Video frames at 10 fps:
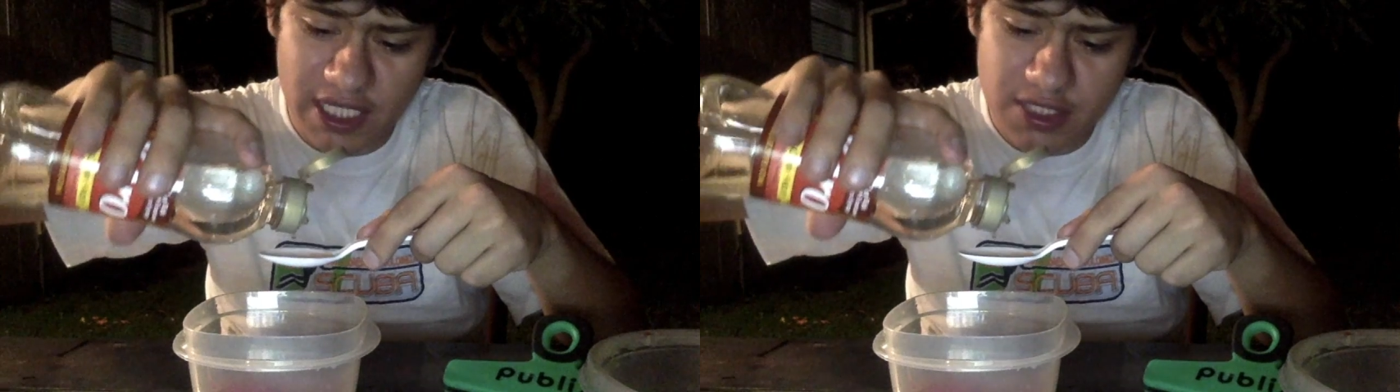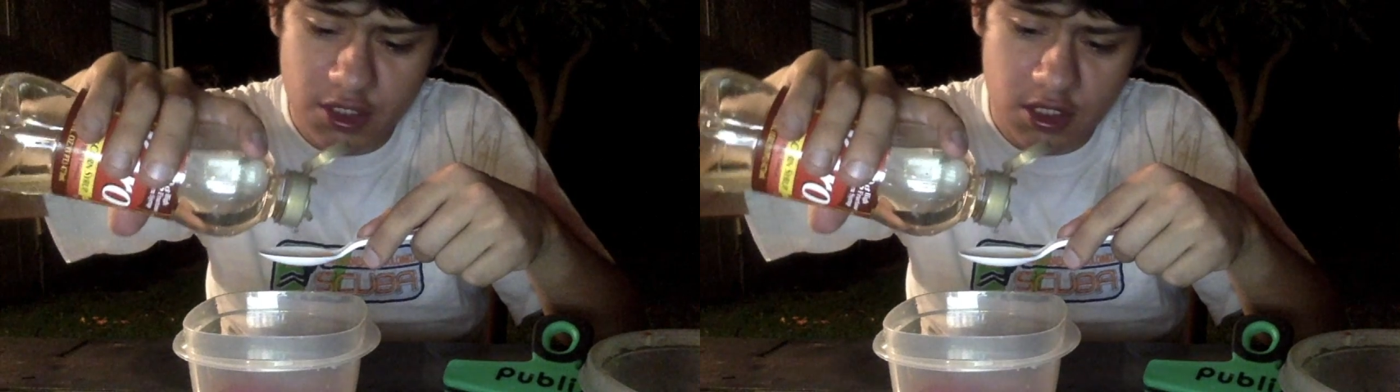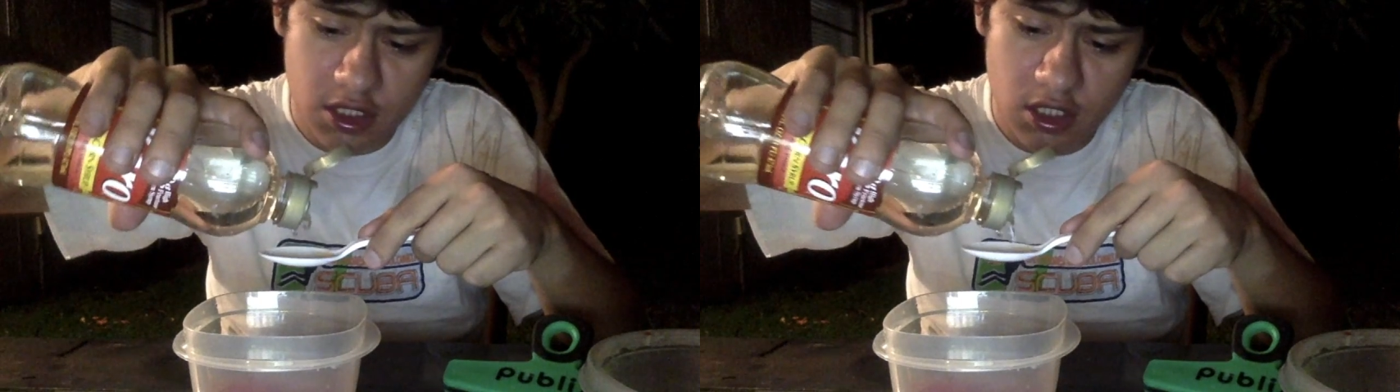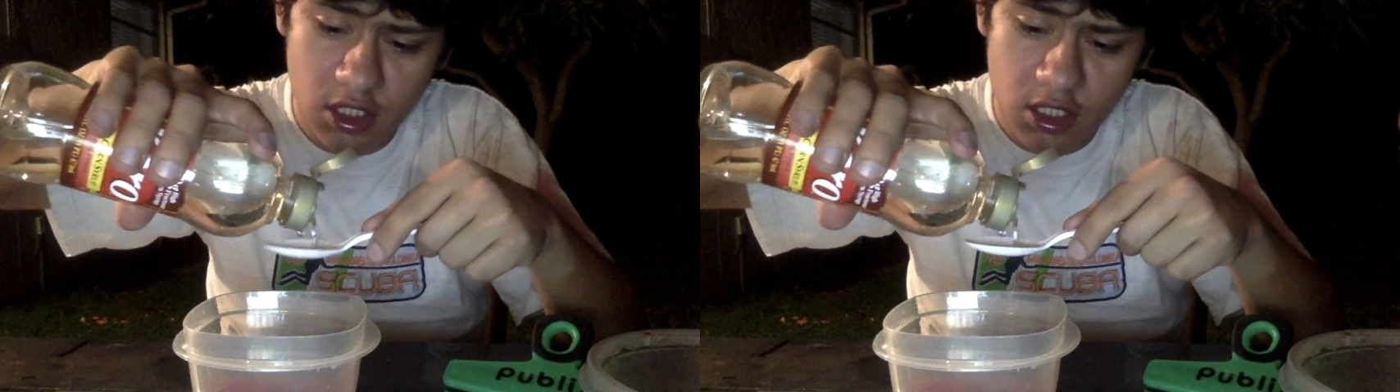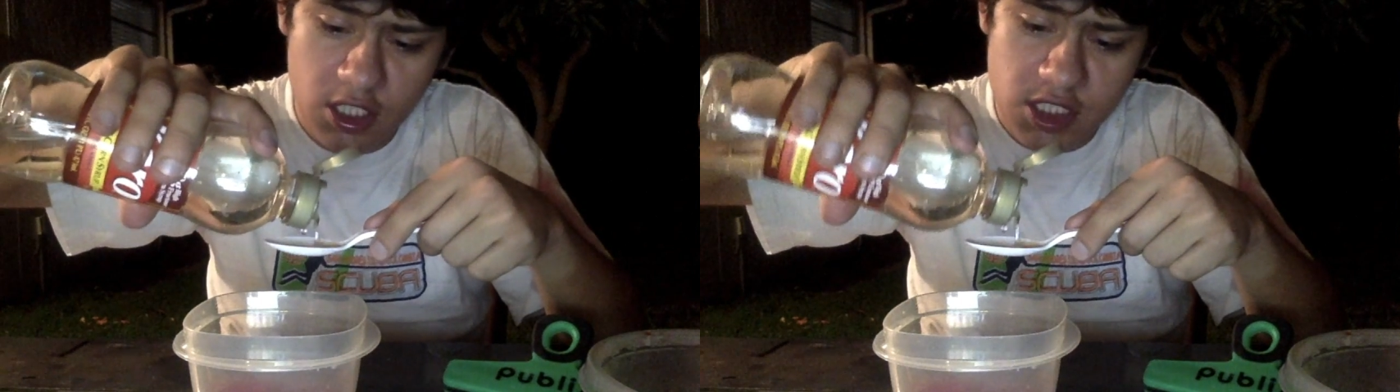It has just a
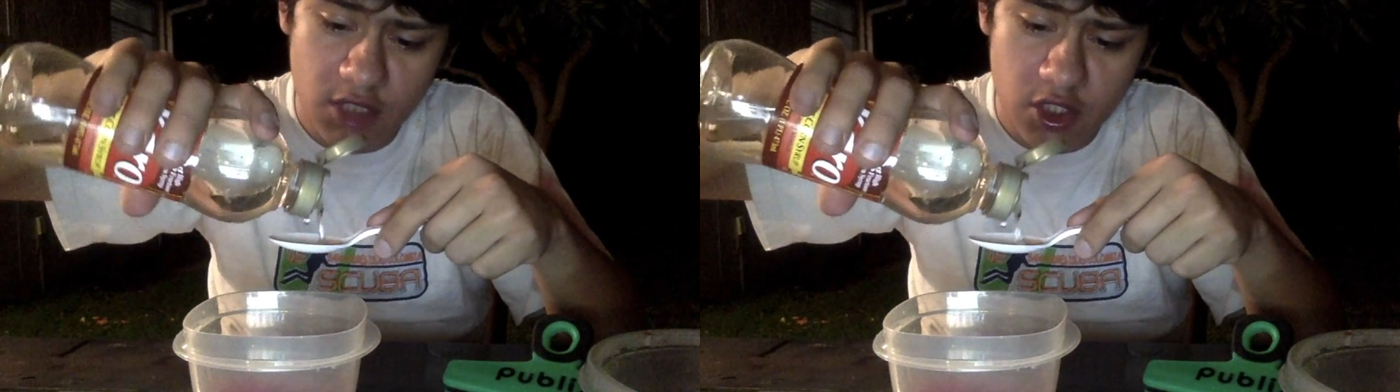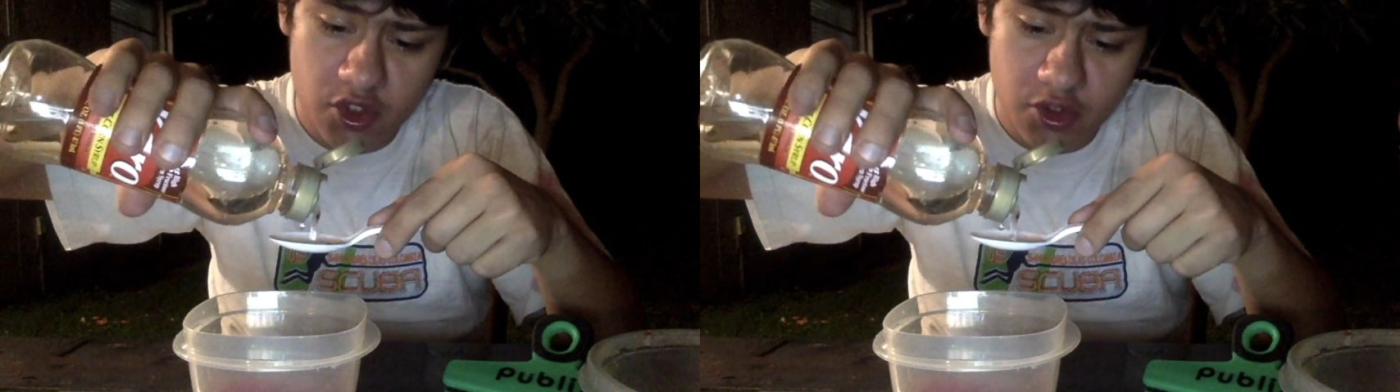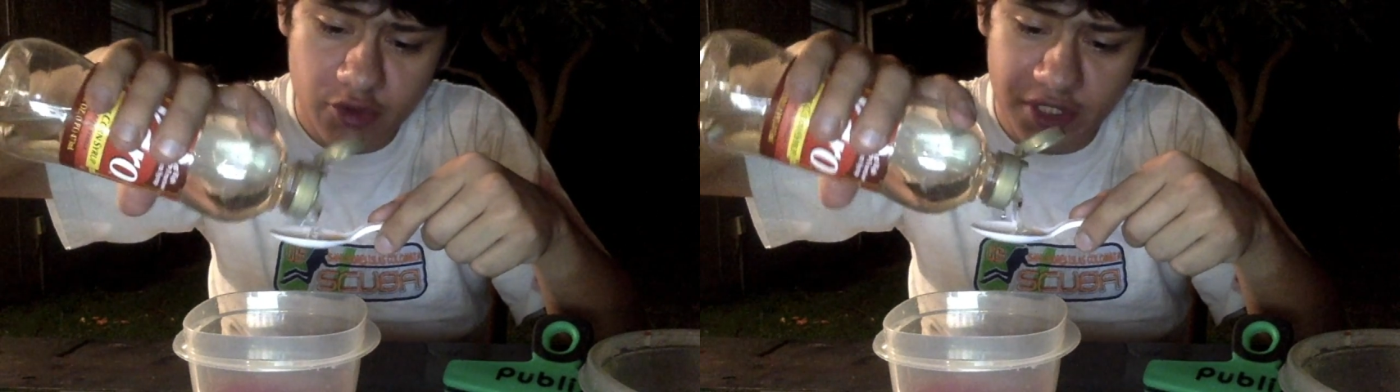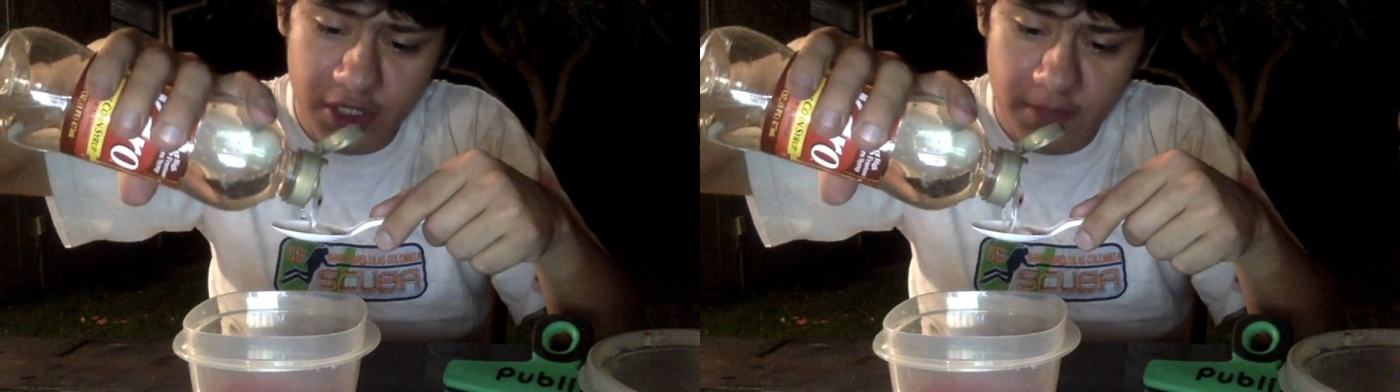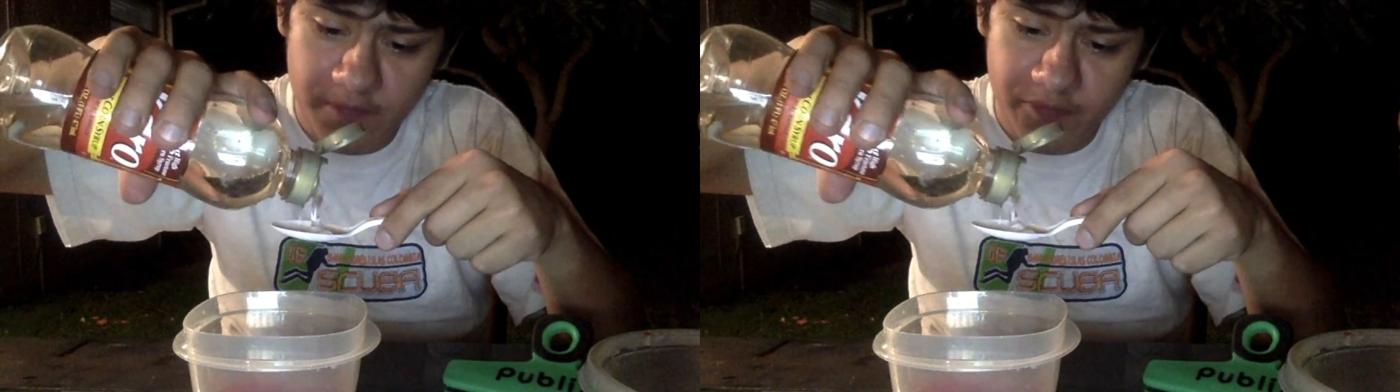small
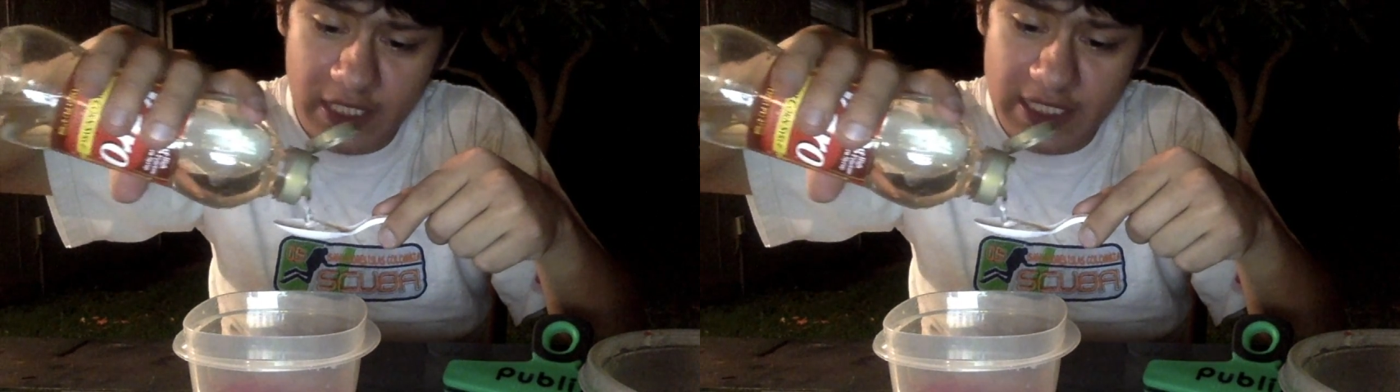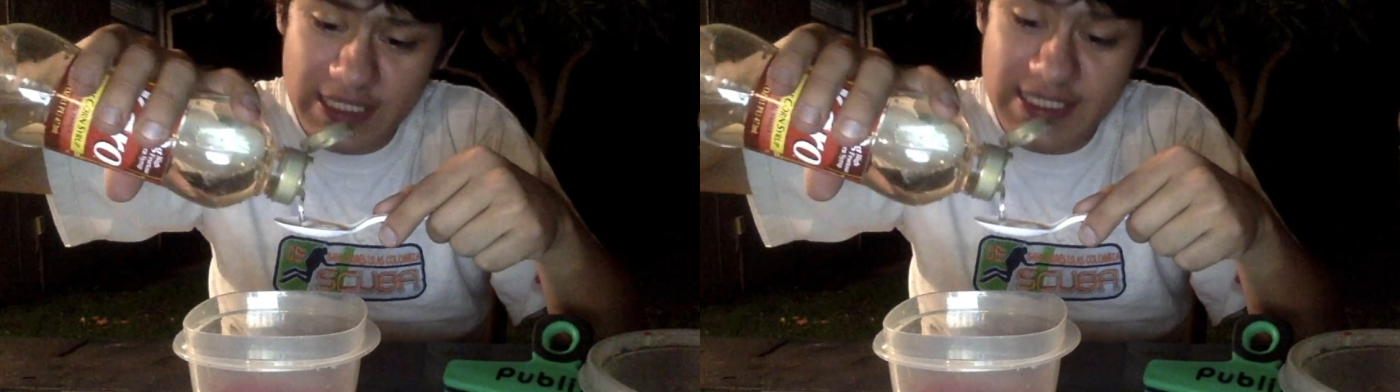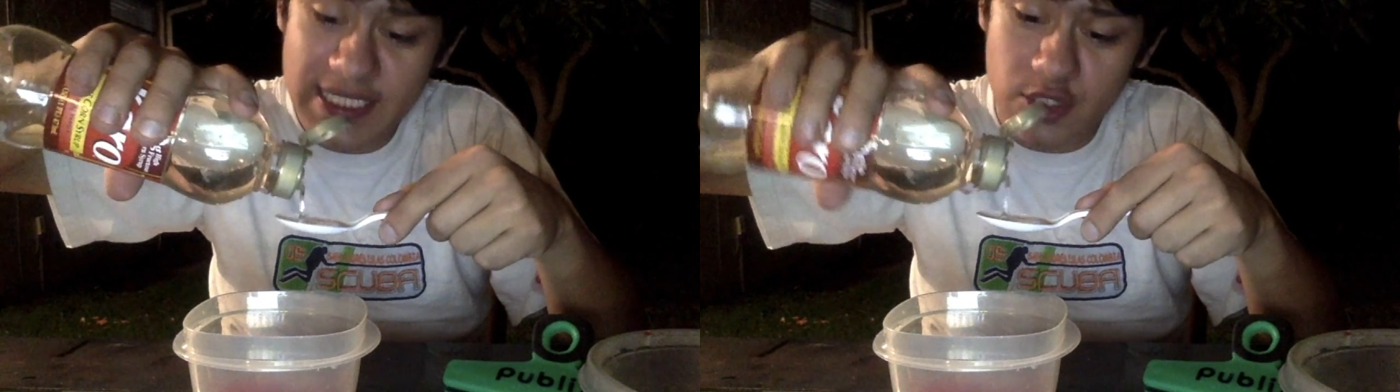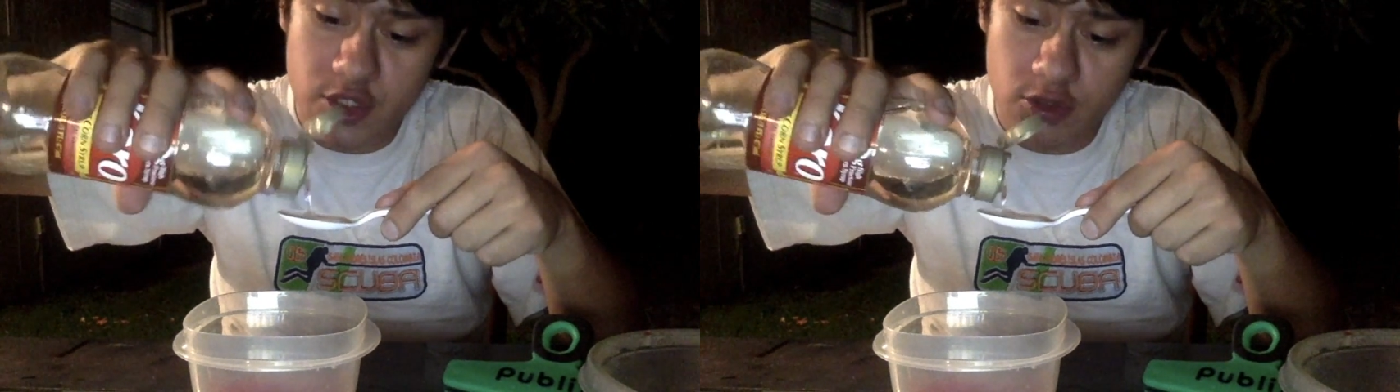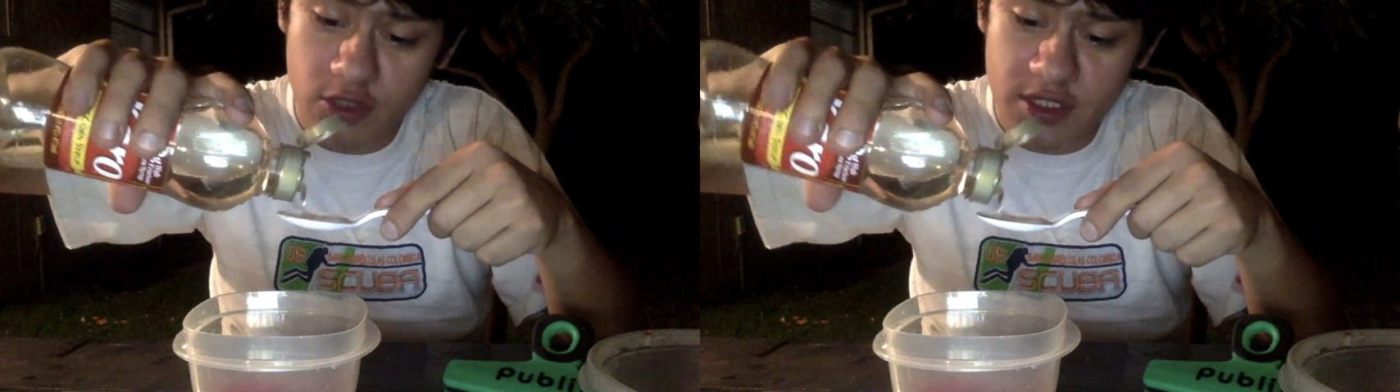sugary zing
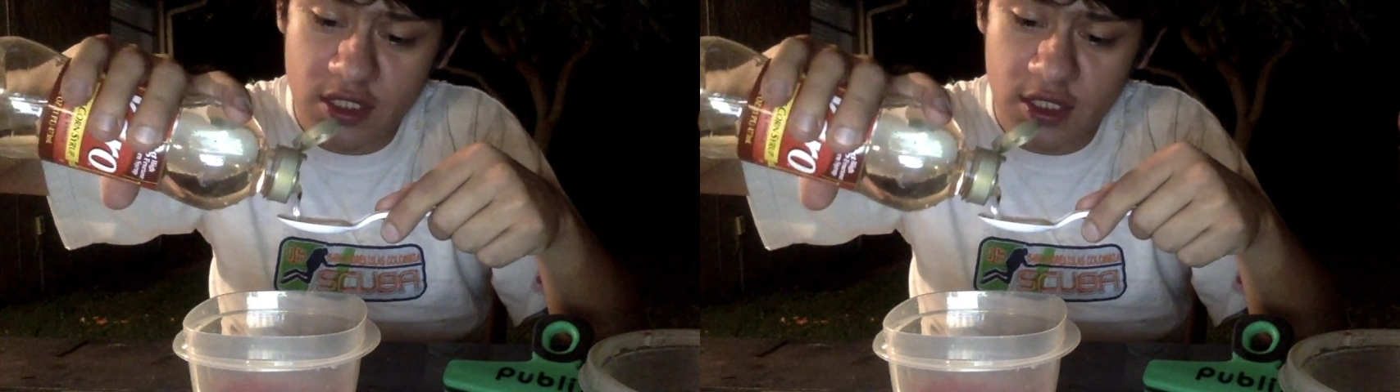to it.